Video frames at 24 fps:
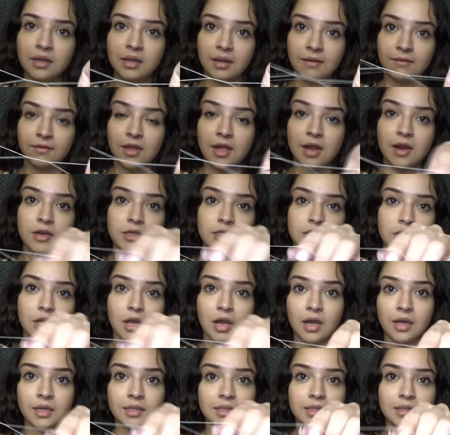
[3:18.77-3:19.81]
If the hair's
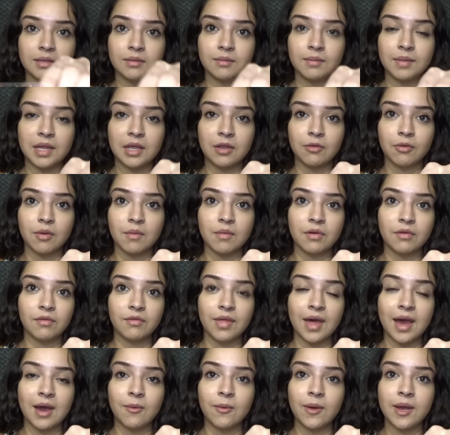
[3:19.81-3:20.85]
not being removed
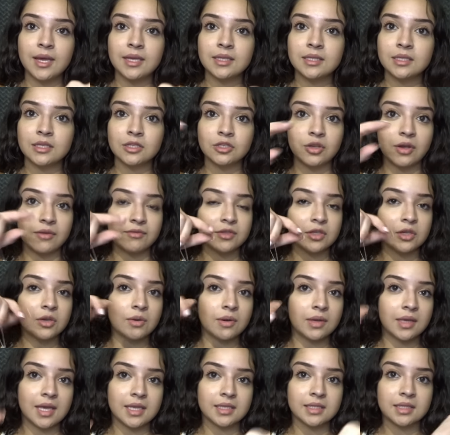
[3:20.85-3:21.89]
that way, it's because you have to go
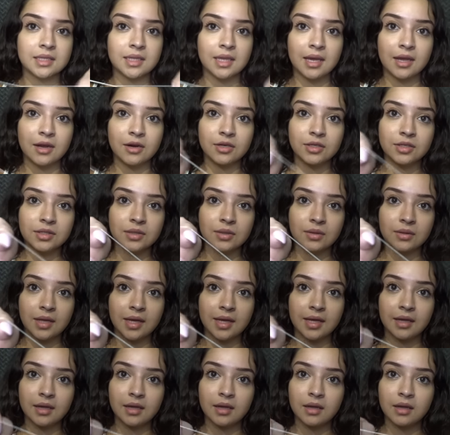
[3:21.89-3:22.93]
against the hair. So
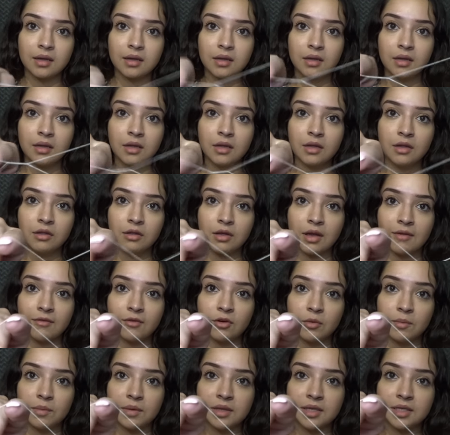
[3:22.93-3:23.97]
like, you have it
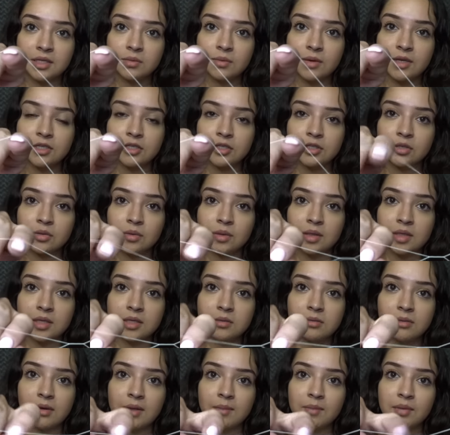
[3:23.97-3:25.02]
open this way, just do it
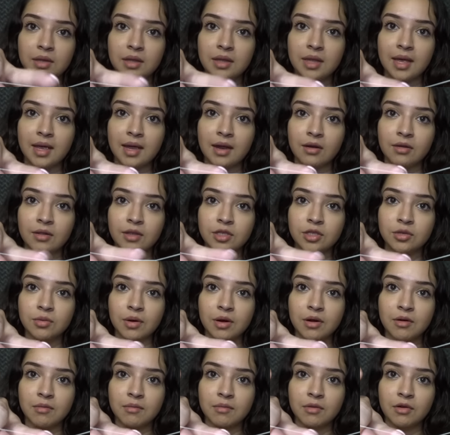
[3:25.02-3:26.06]
this way, put the hair that you
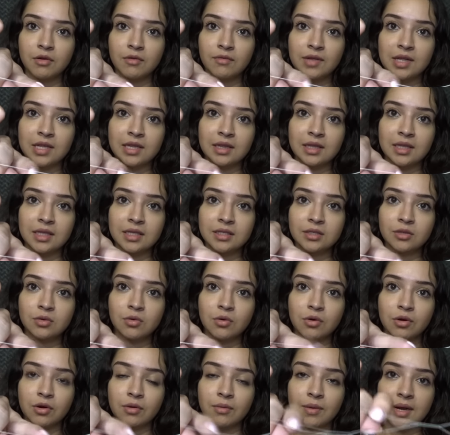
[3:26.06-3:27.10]
want to remove in this
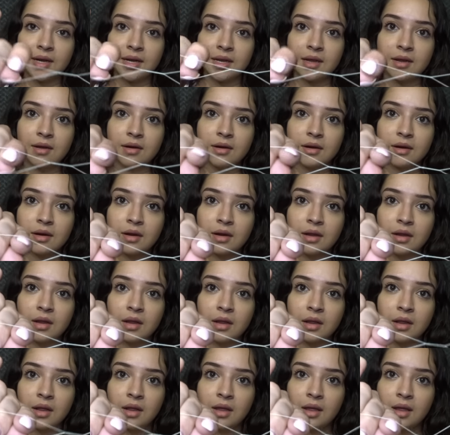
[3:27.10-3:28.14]
corner right here,
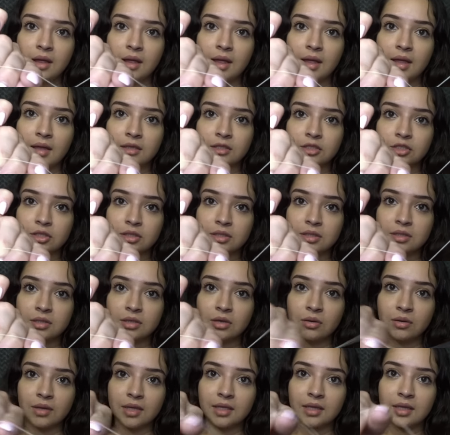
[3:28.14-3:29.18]
and just
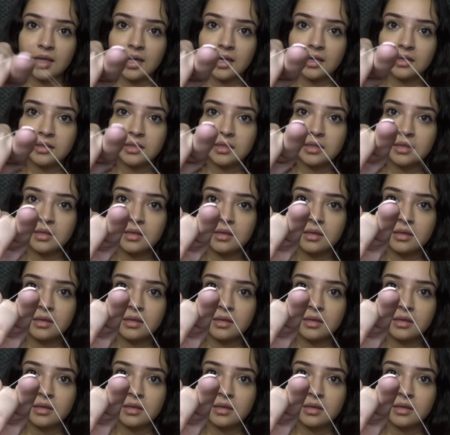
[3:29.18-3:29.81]
go like that.